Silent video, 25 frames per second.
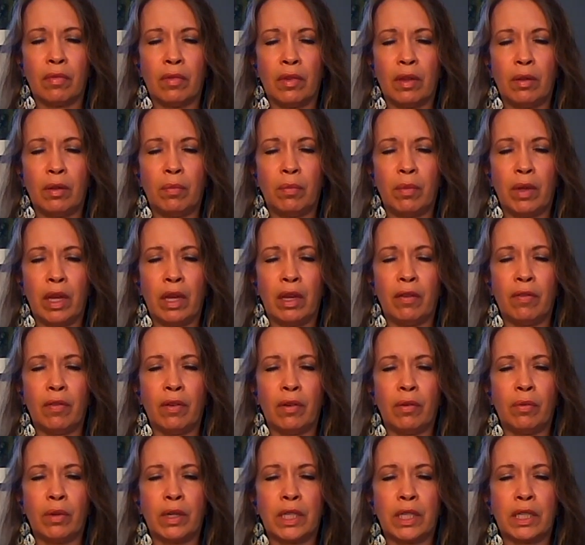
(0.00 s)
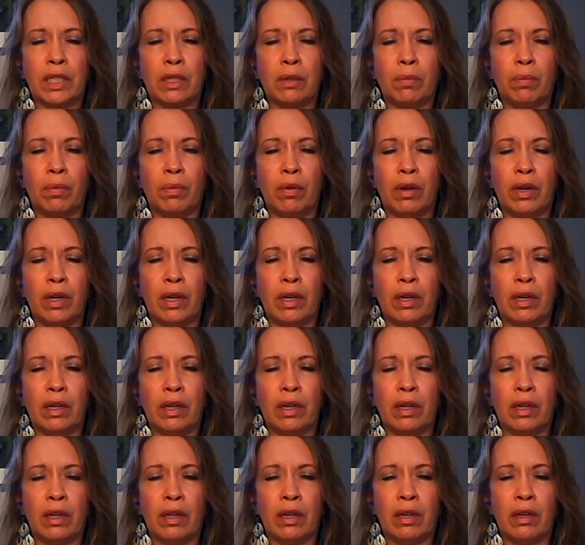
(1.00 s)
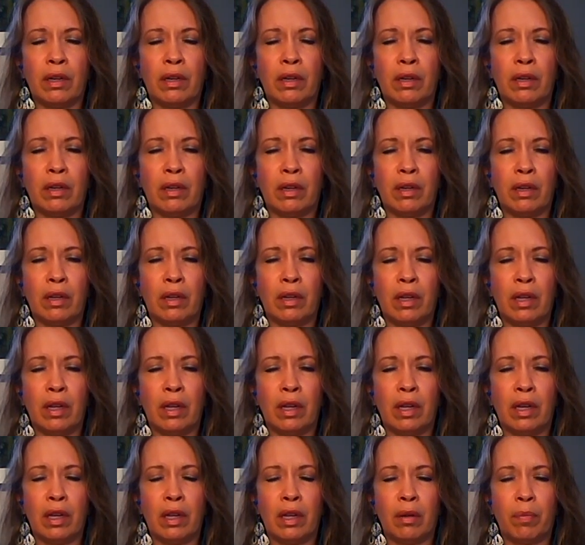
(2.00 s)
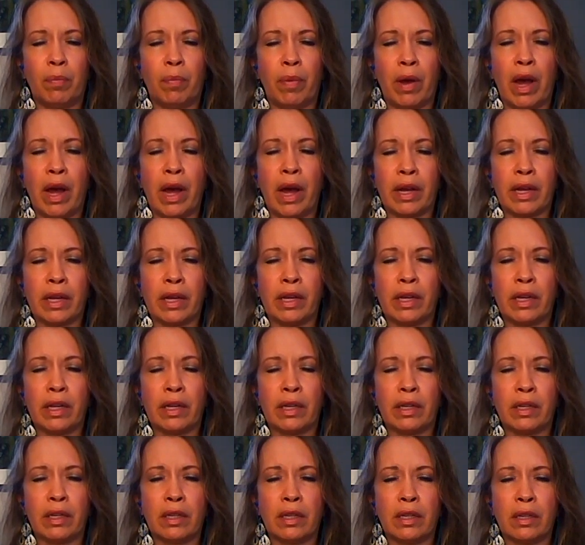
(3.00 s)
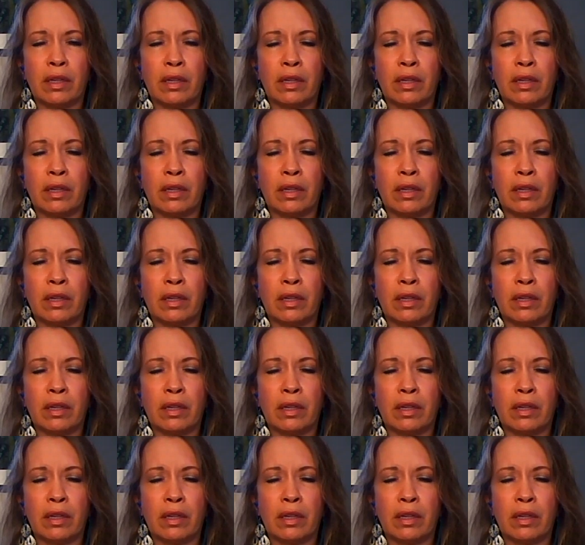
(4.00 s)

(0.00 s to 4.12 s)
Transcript: You may even wish to put it in a pocket